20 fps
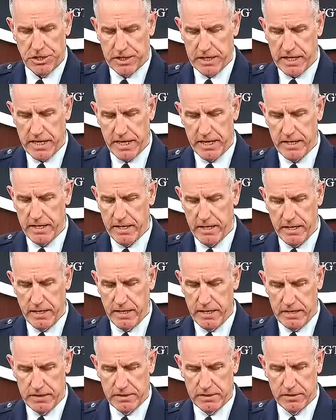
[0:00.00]
again,
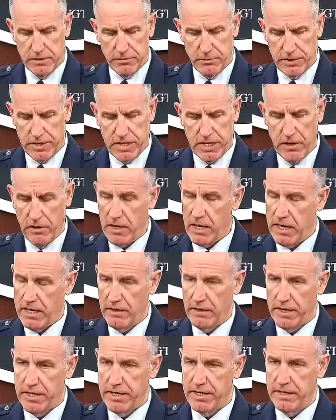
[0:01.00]
as the readout
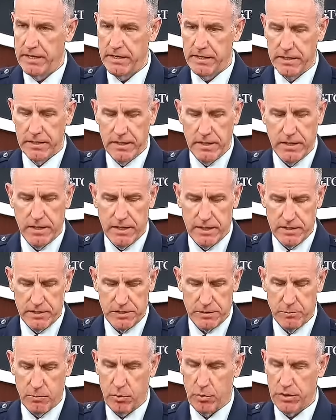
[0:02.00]
highlighted,
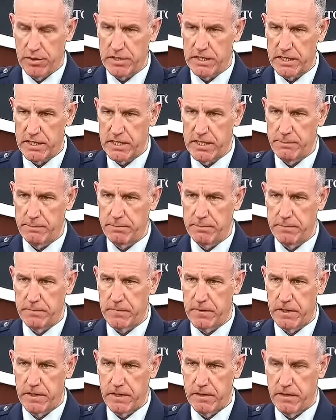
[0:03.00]
it's important to keep
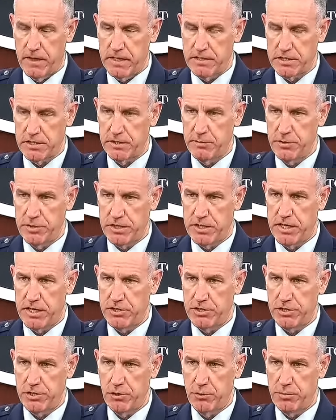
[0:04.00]
lines of
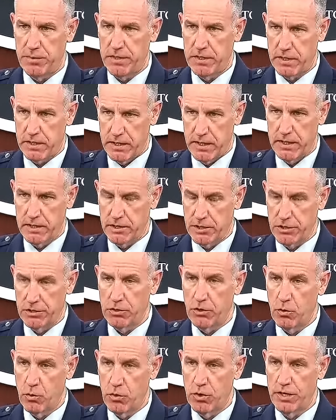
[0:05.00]
communication open and
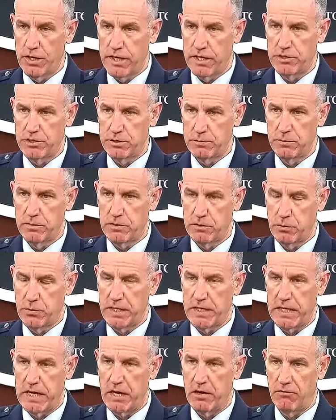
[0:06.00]
good coordination
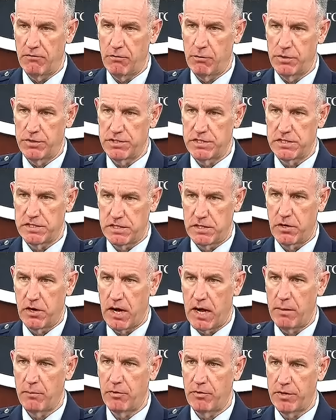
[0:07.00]
between our forces that are
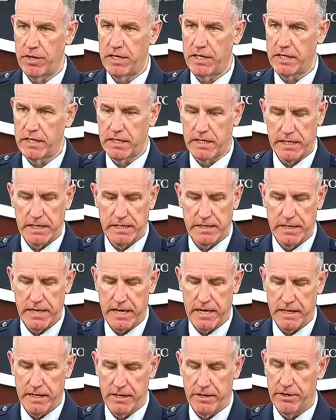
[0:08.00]
operating in
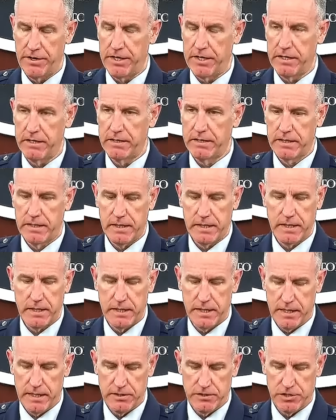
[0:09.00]
that area.
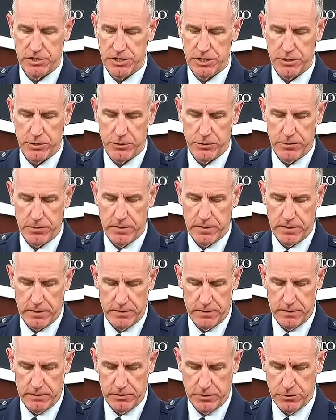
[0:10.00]
And so
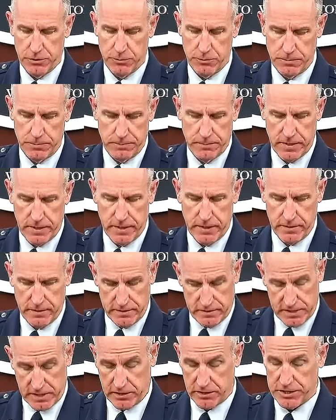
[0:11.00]
the two,
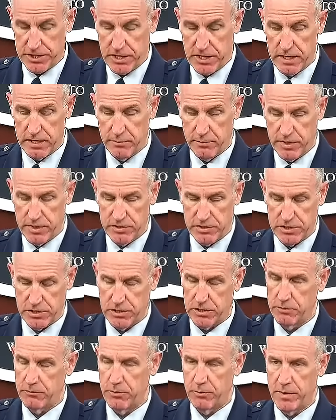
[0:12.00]
the secretary and the
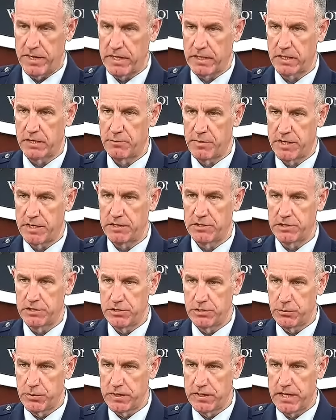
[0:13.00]
minister, remain committed to
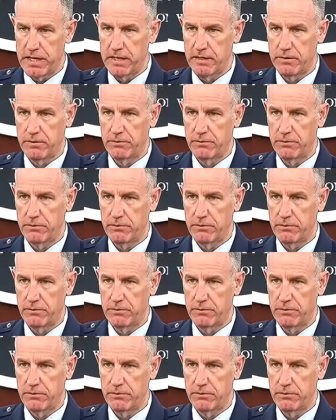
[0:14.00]
doing that.